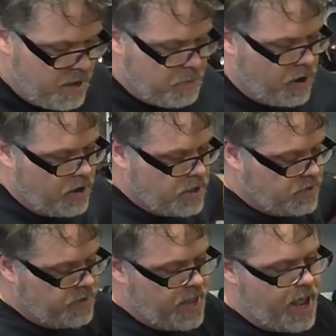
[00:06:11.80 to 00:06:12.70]
any
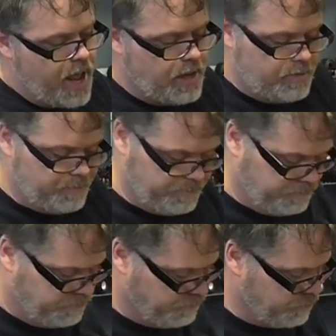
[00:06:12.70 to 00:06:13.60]
parts for that,
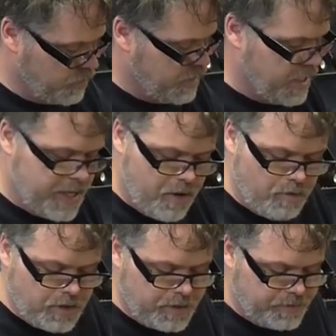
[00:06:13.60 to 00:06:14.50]
which I
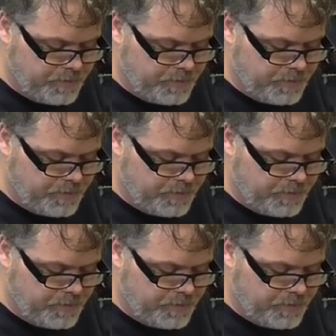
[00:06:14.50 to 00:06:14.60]
doubt.